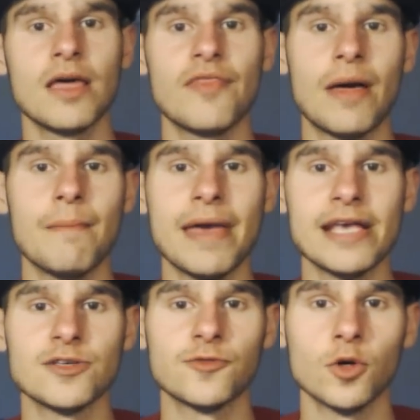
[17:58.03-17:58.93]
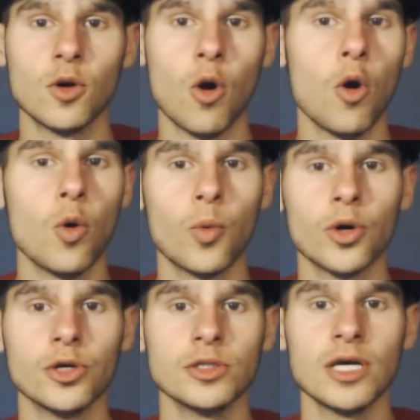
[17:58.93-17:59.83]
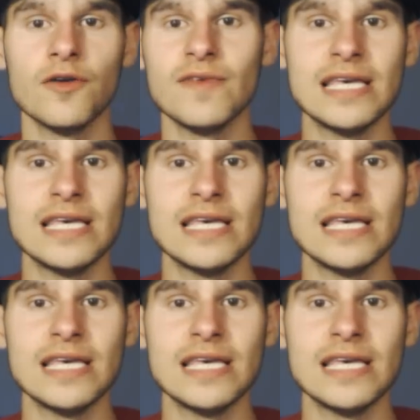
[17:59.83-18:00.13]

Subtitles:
that makes for a whole world of